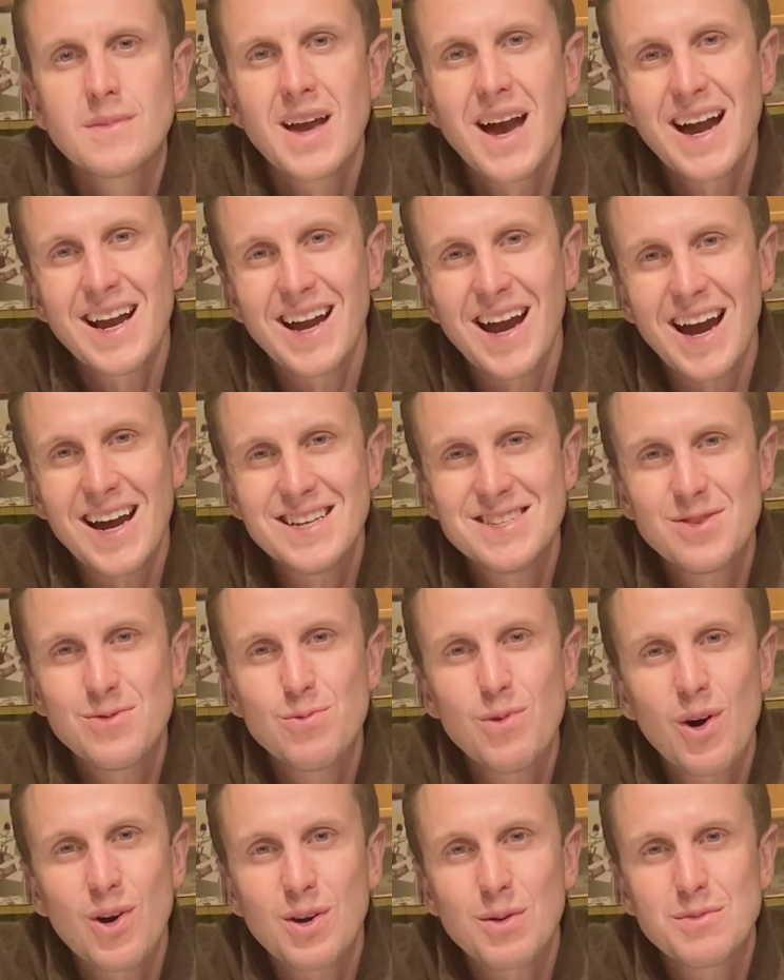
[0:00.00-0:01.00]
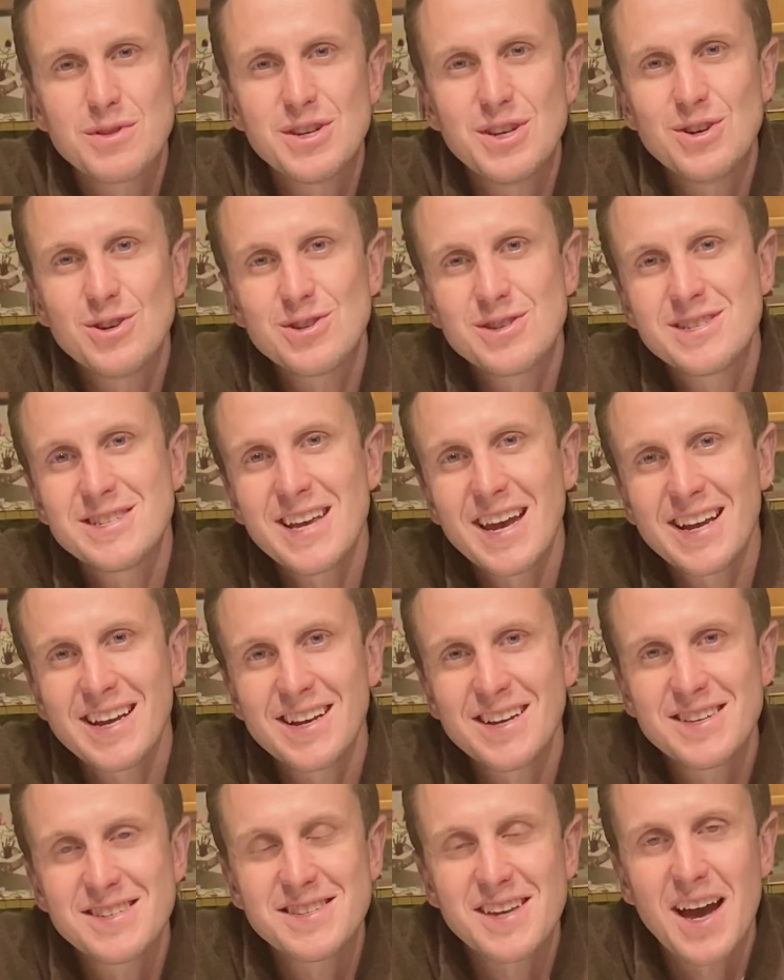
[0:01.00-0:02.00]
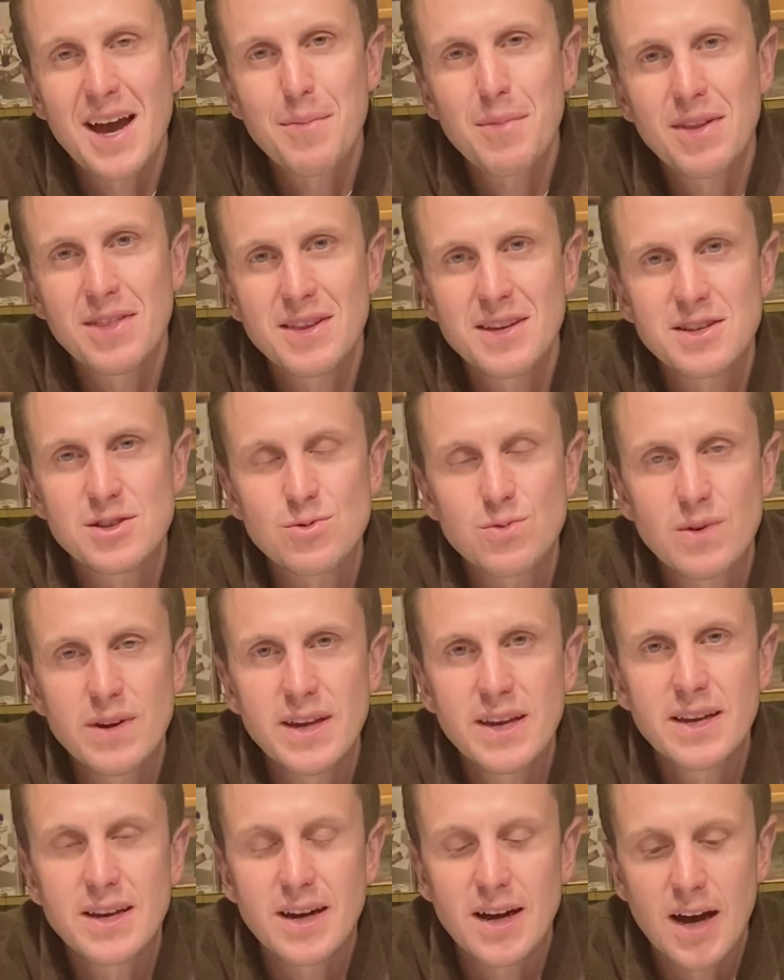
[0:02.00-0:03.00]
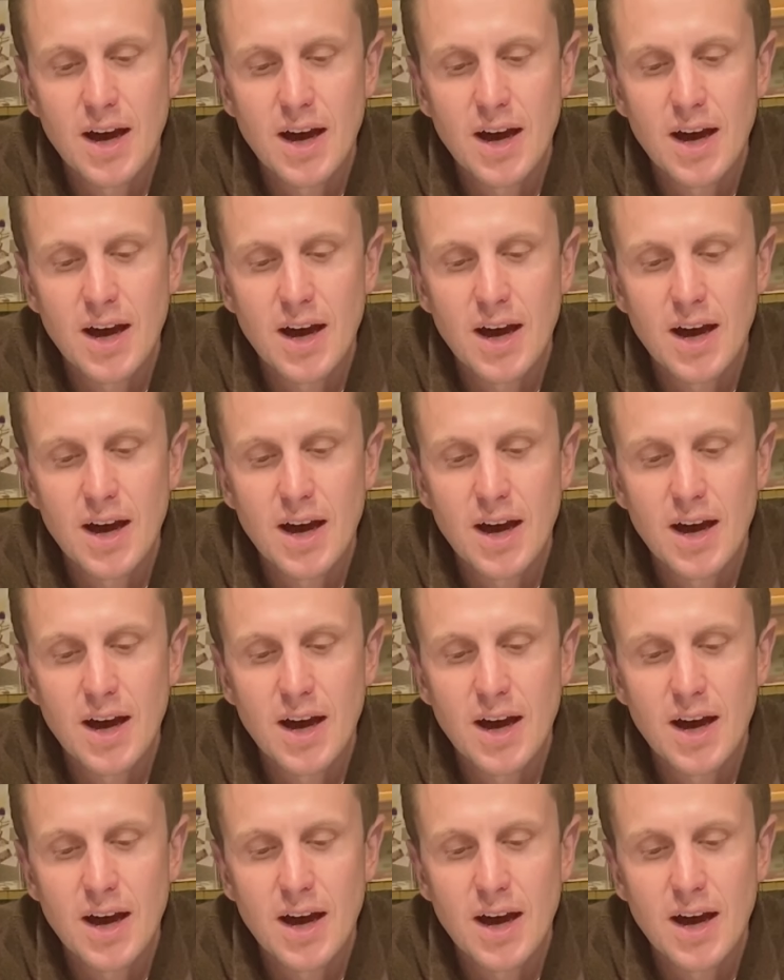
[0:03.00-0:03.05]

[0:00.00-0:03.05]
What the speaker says: Hi guys, and welcome to your second assignment this week.